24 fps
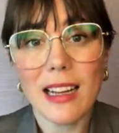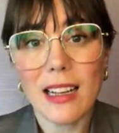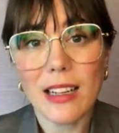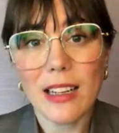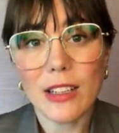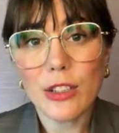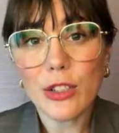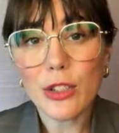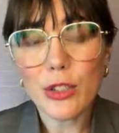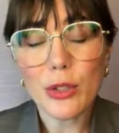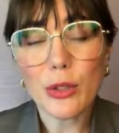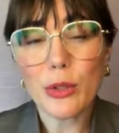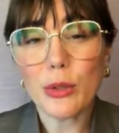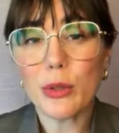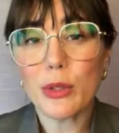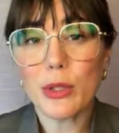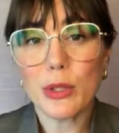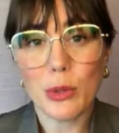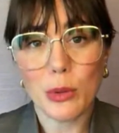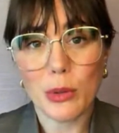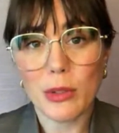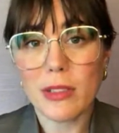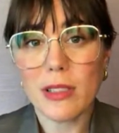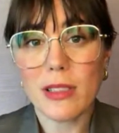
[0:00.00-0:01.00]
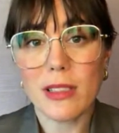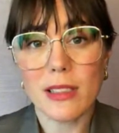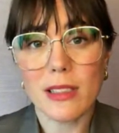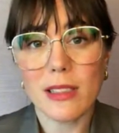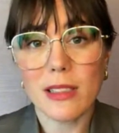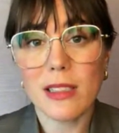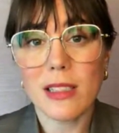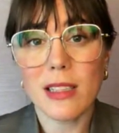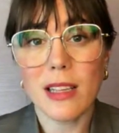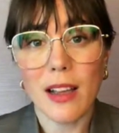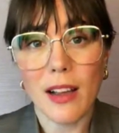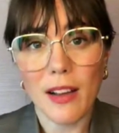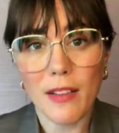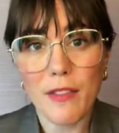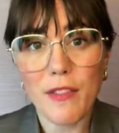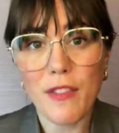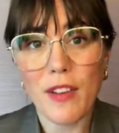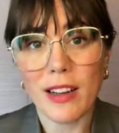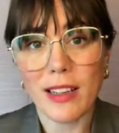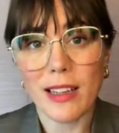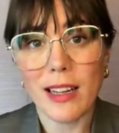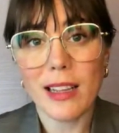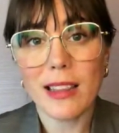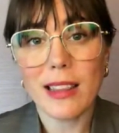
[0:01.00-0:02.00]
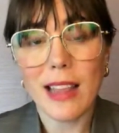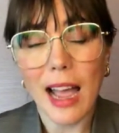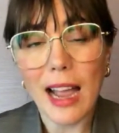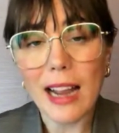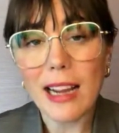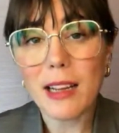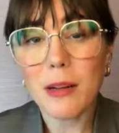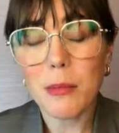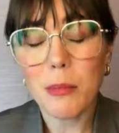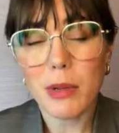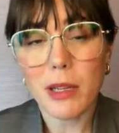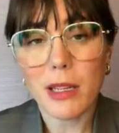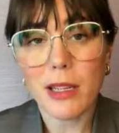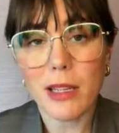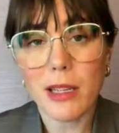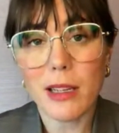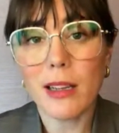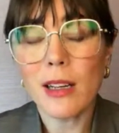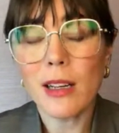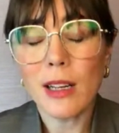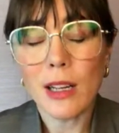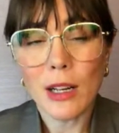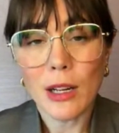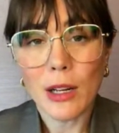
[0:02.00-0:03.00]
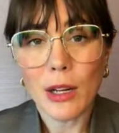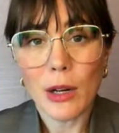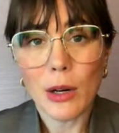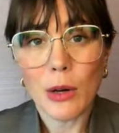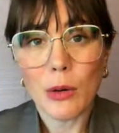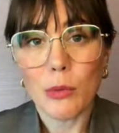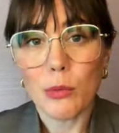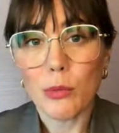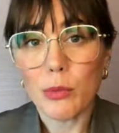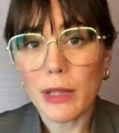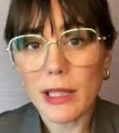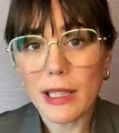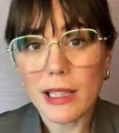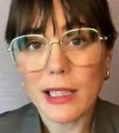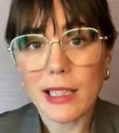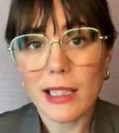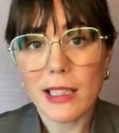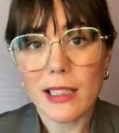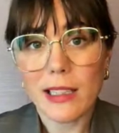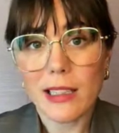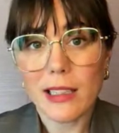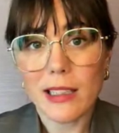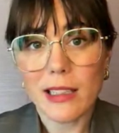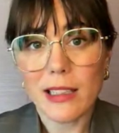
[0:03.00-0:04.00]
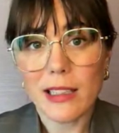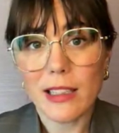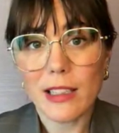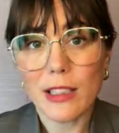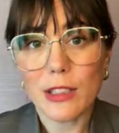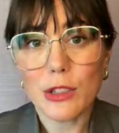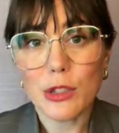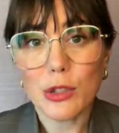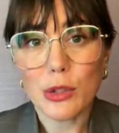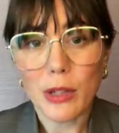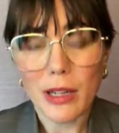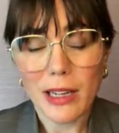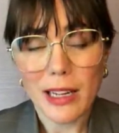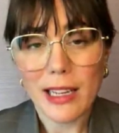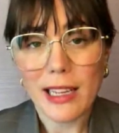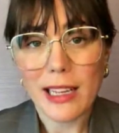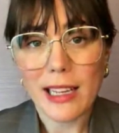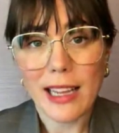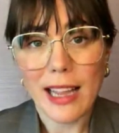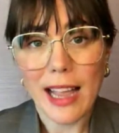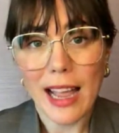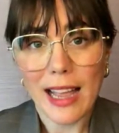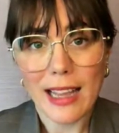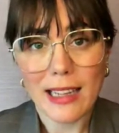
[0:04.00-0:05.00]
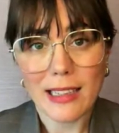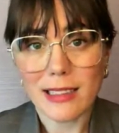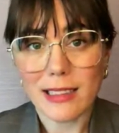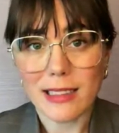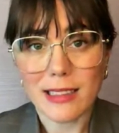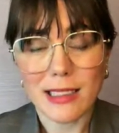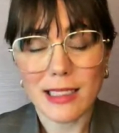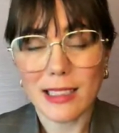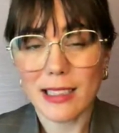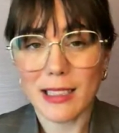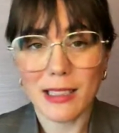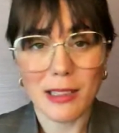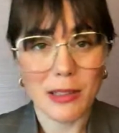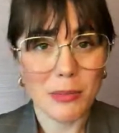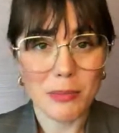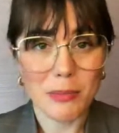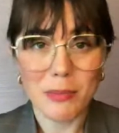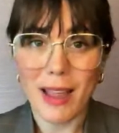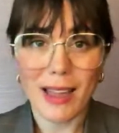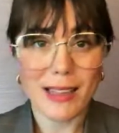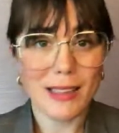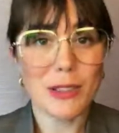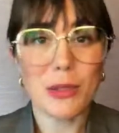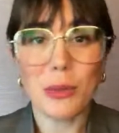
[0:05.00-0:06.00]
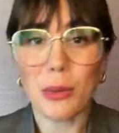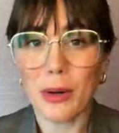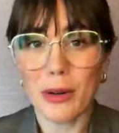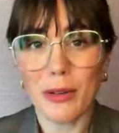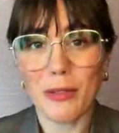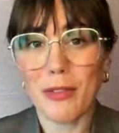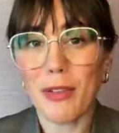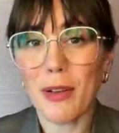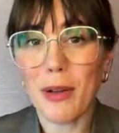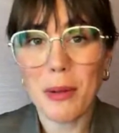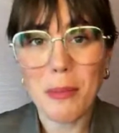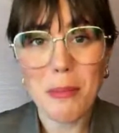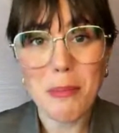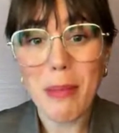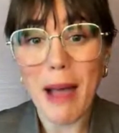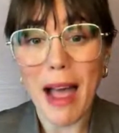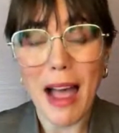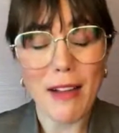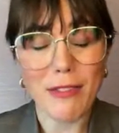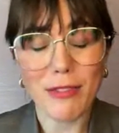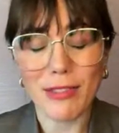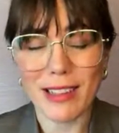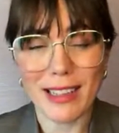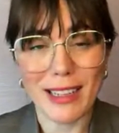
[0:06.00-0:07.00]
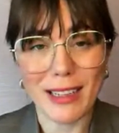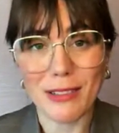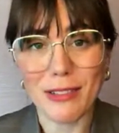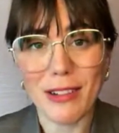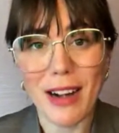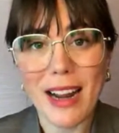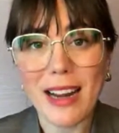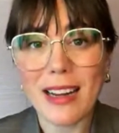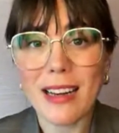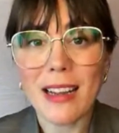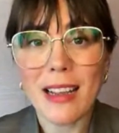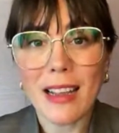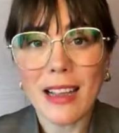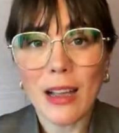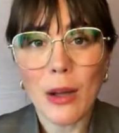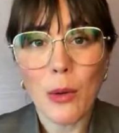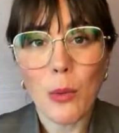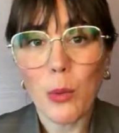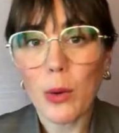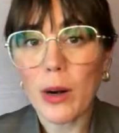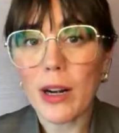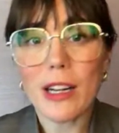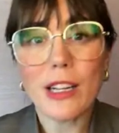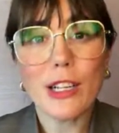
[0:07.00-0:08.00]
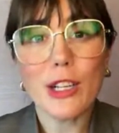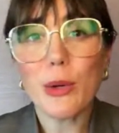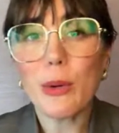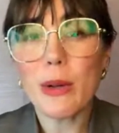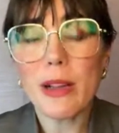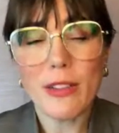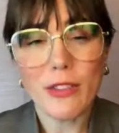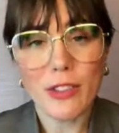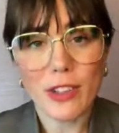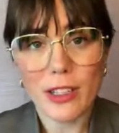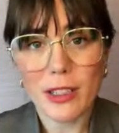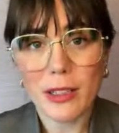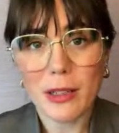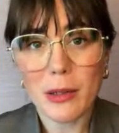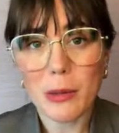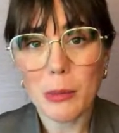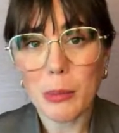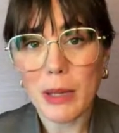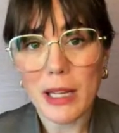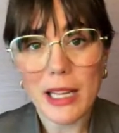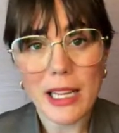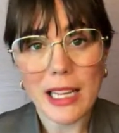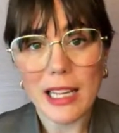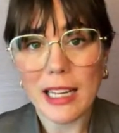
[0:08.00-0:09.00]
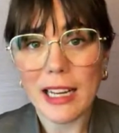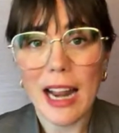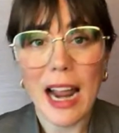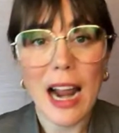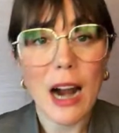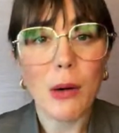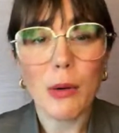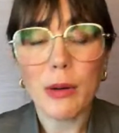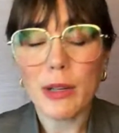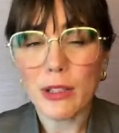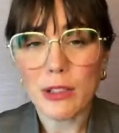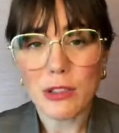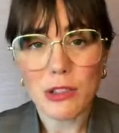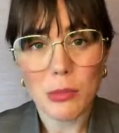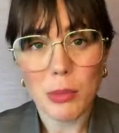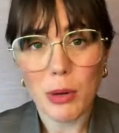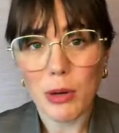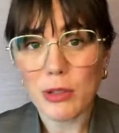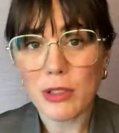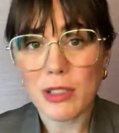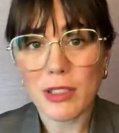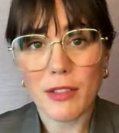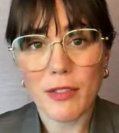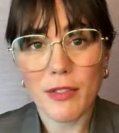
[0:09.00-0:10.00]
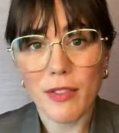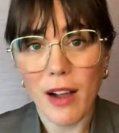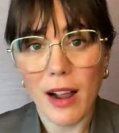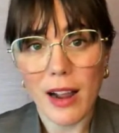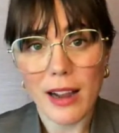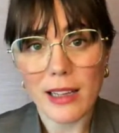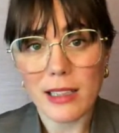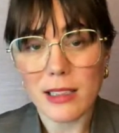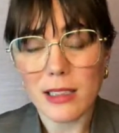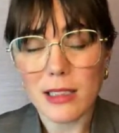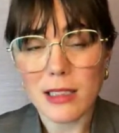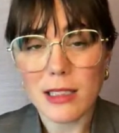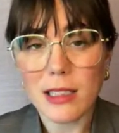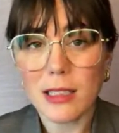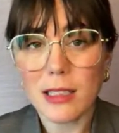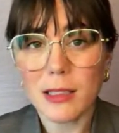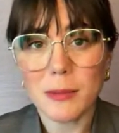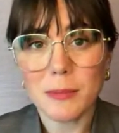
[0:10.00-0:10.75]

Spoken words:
new sources of funding, that can be really tricky and sort of baffling, right? Where do you even begin? How are you supposed to find